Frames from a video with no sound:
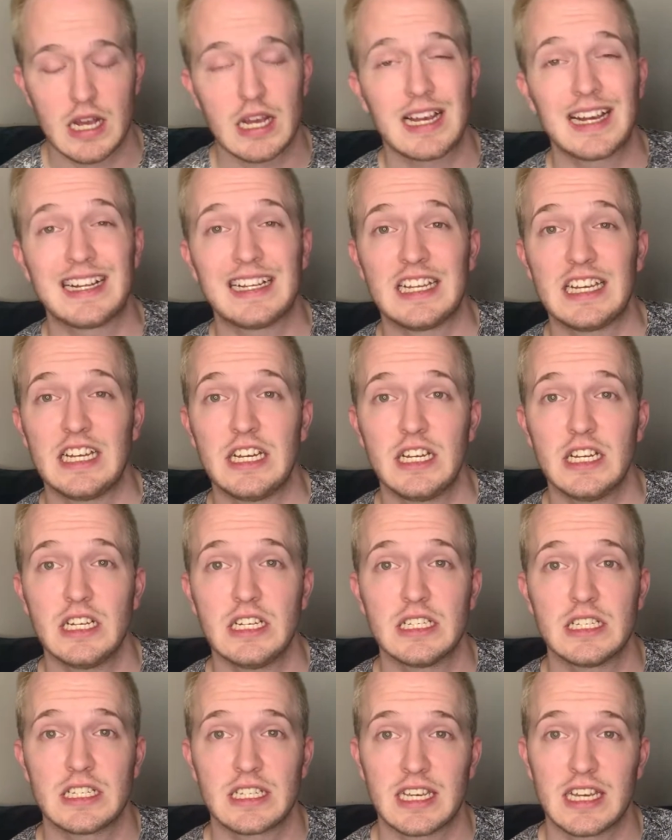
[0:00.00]
Clean
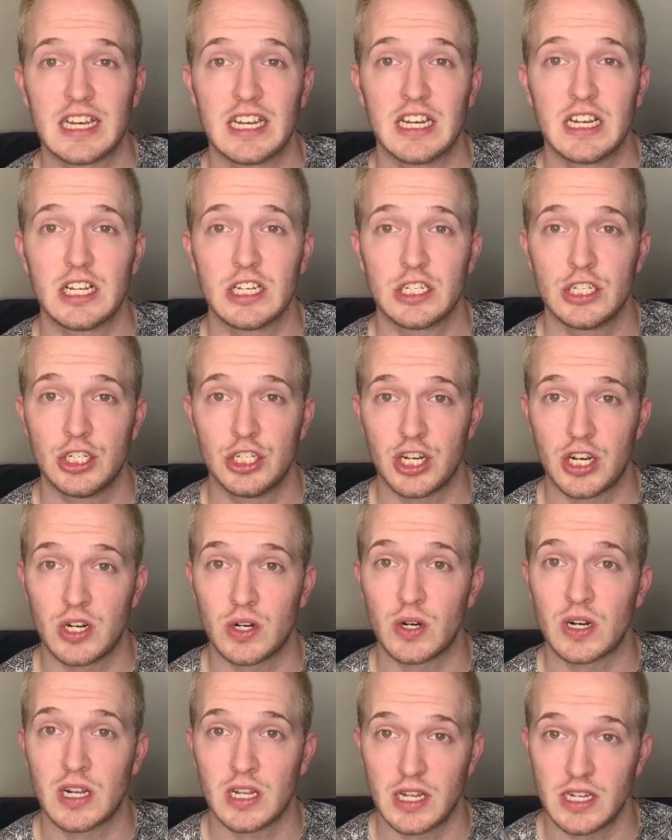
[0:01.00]
Skin
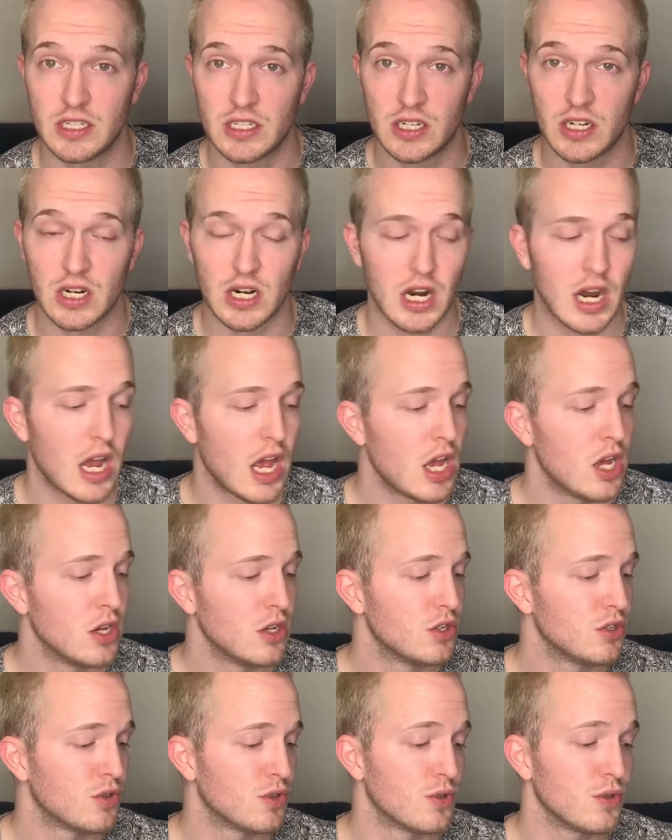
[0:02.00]
Gel Cleanser.
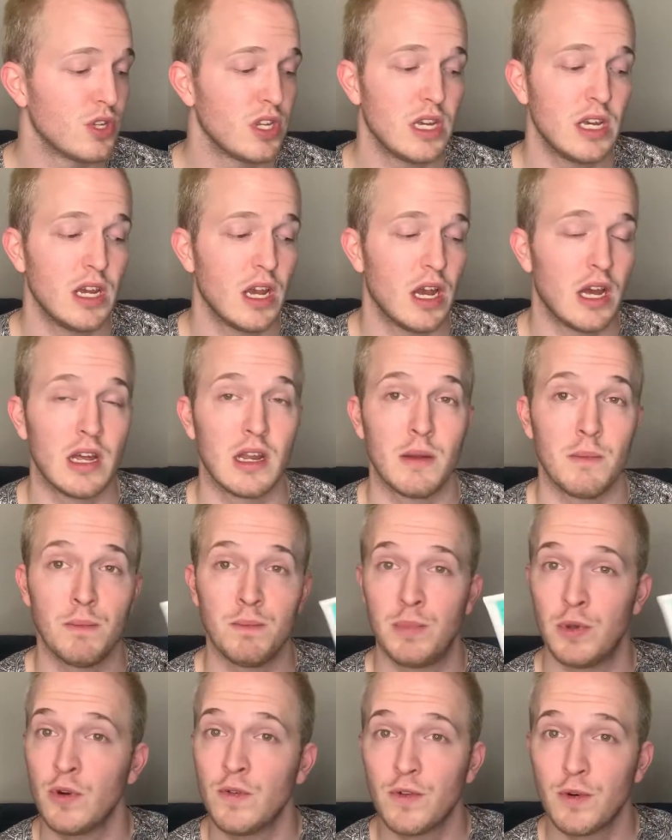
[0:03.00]
Truly a
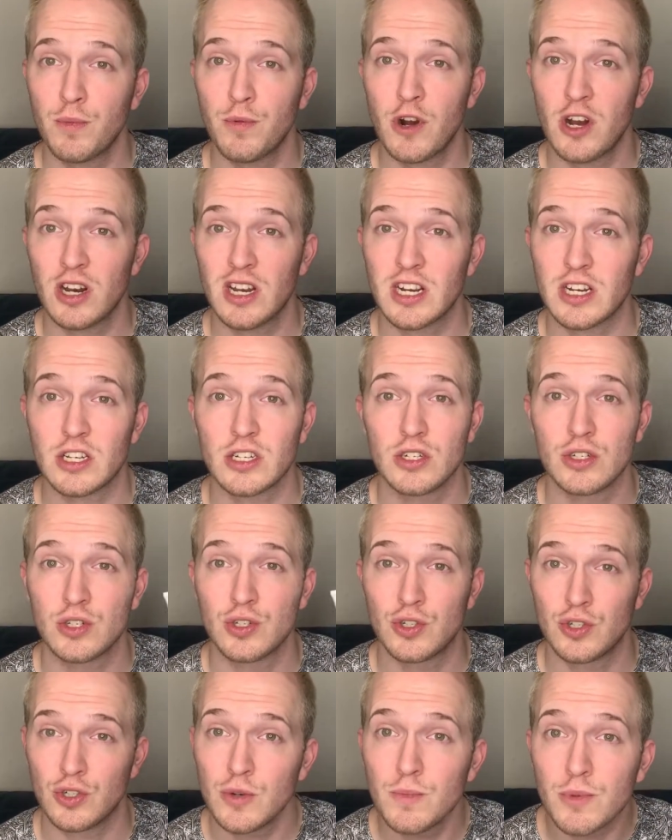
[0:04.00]
beautiful product,
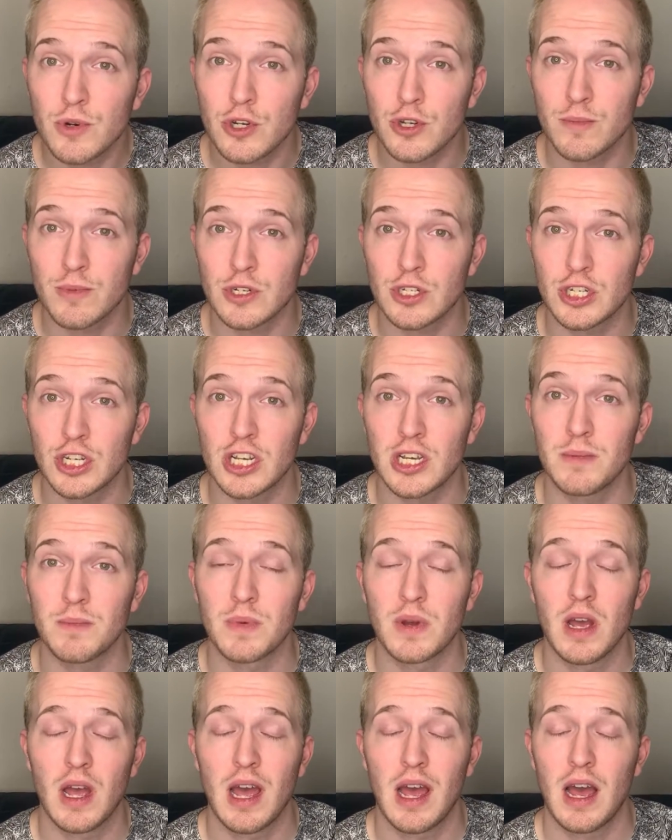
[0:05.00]
super duper cheap
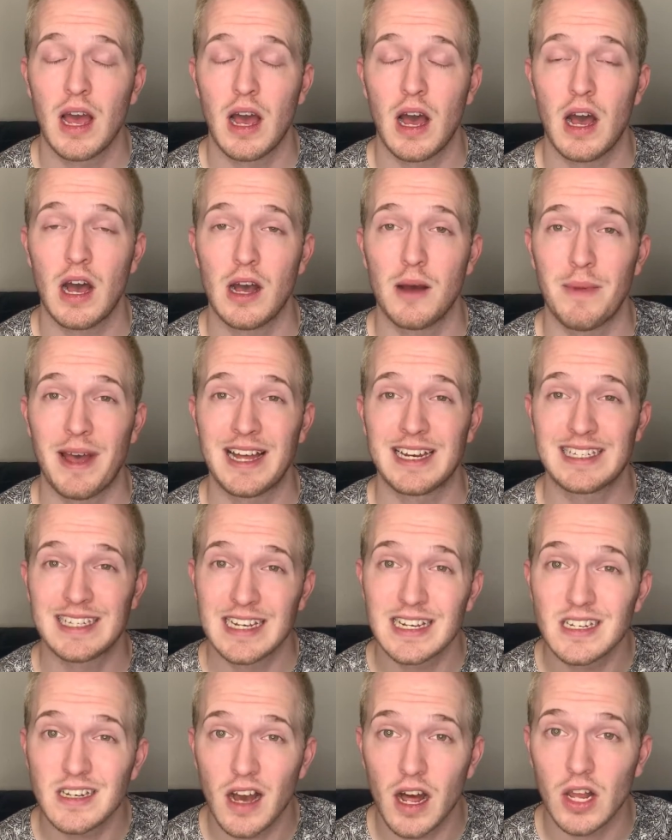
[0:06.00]
at
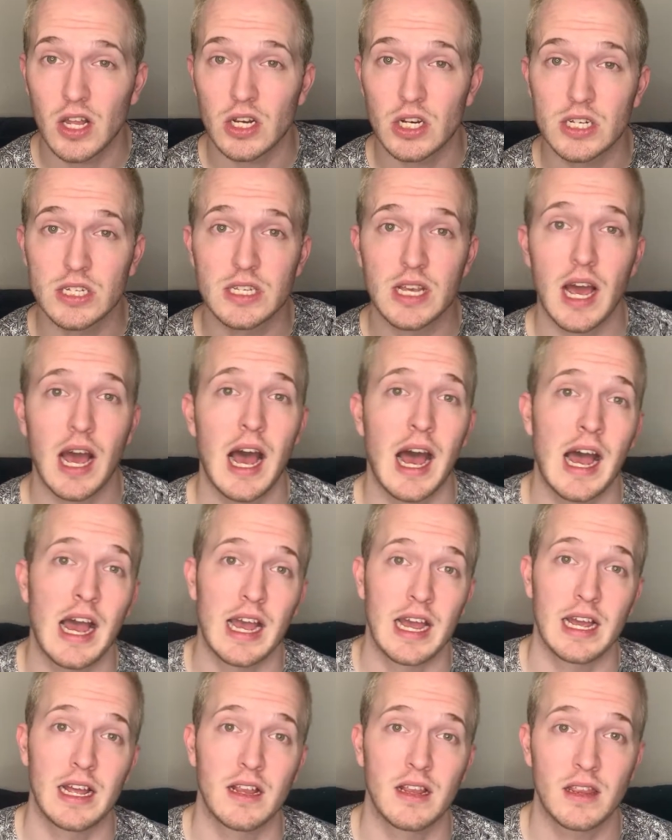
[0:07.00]
$10.
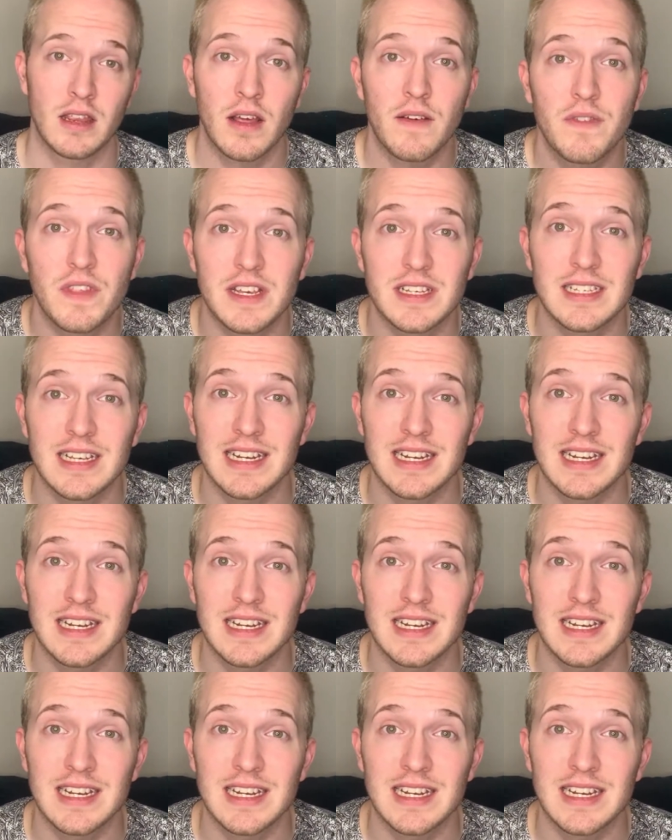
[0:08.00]
I love this.